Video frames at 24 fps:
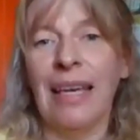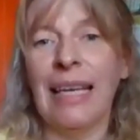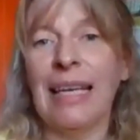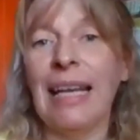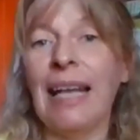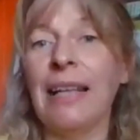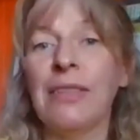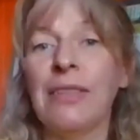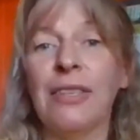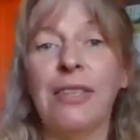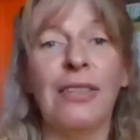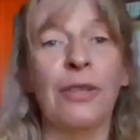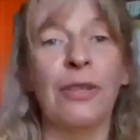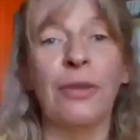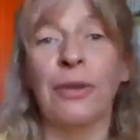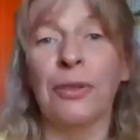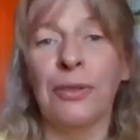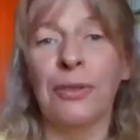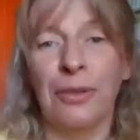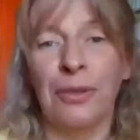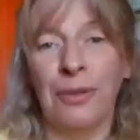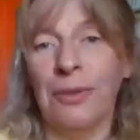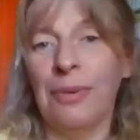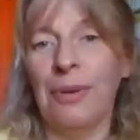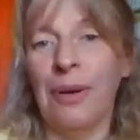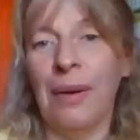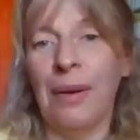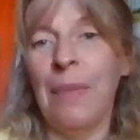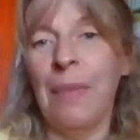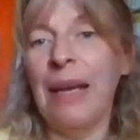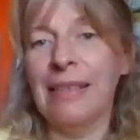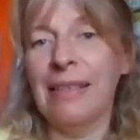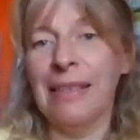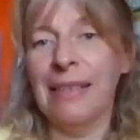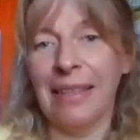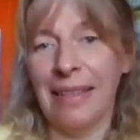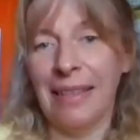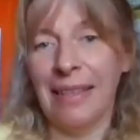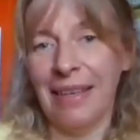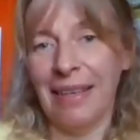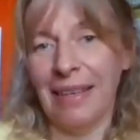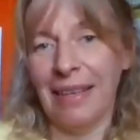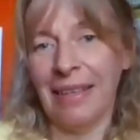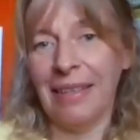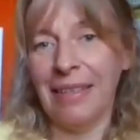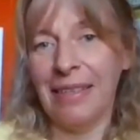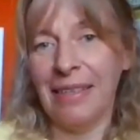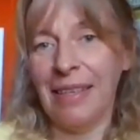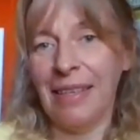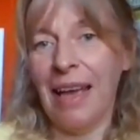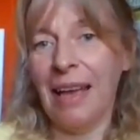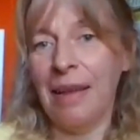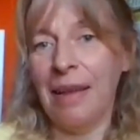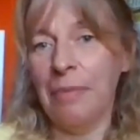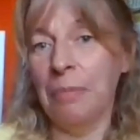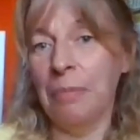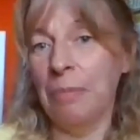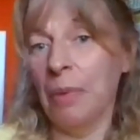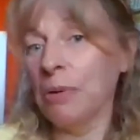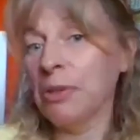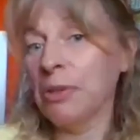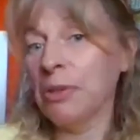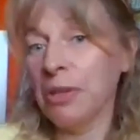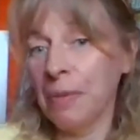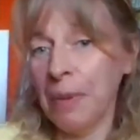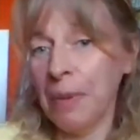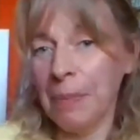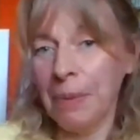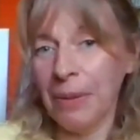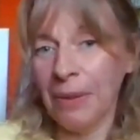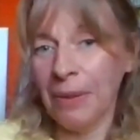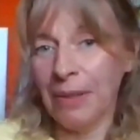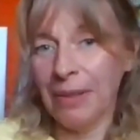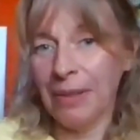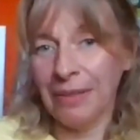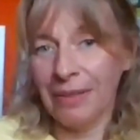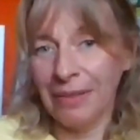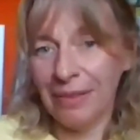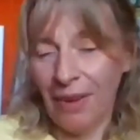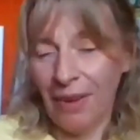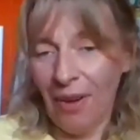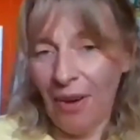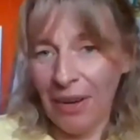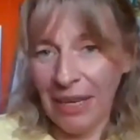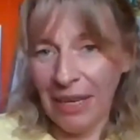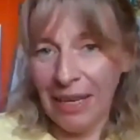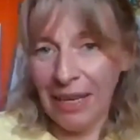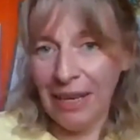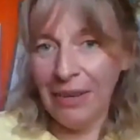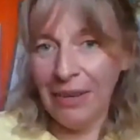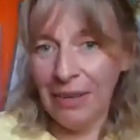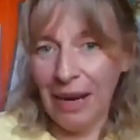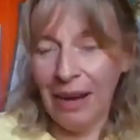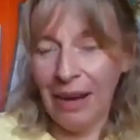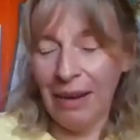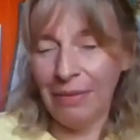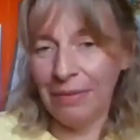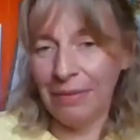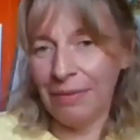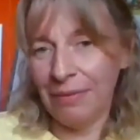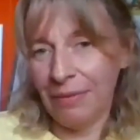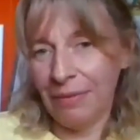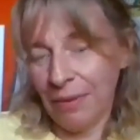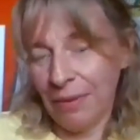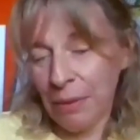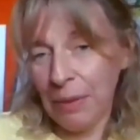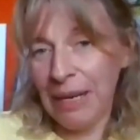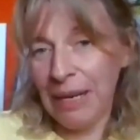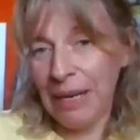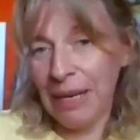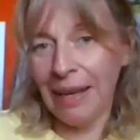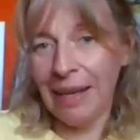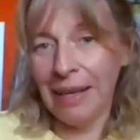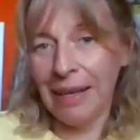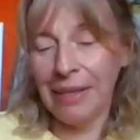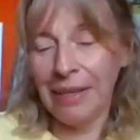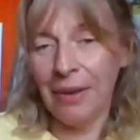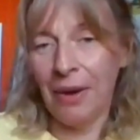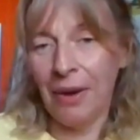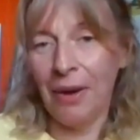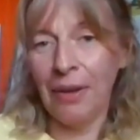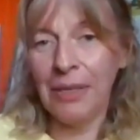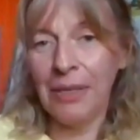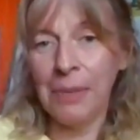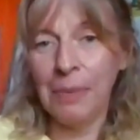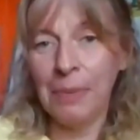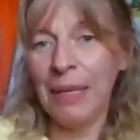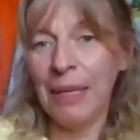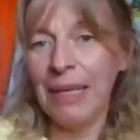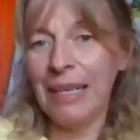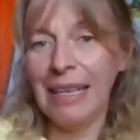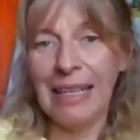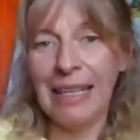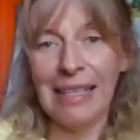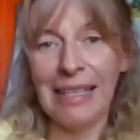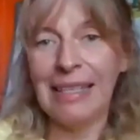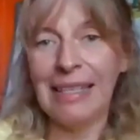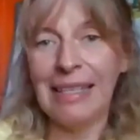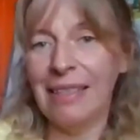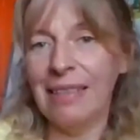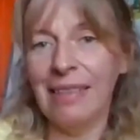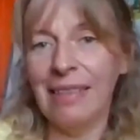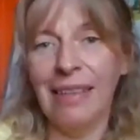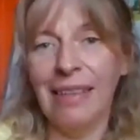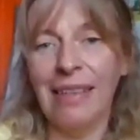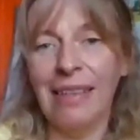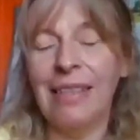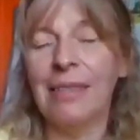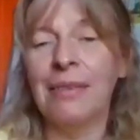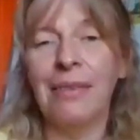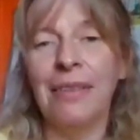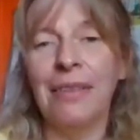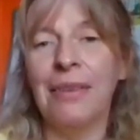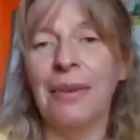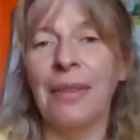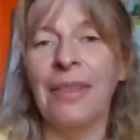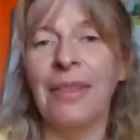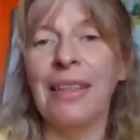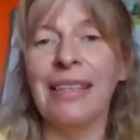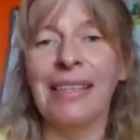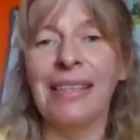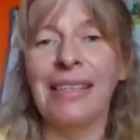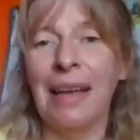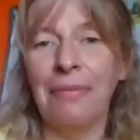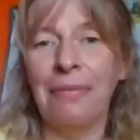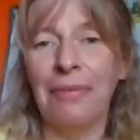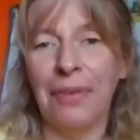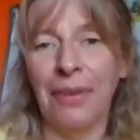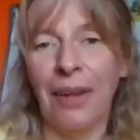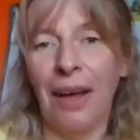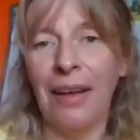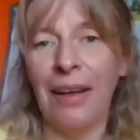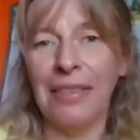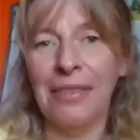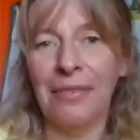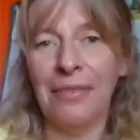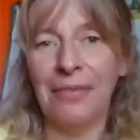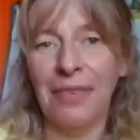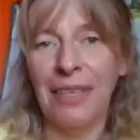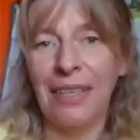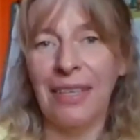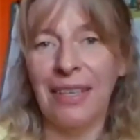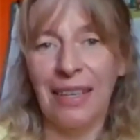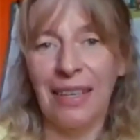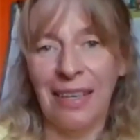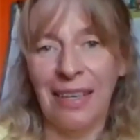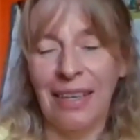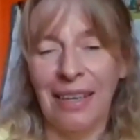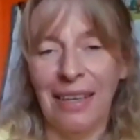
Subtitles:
can still do amazing things. And most of the people on here have three-legged dogs, but it's the same philosophy.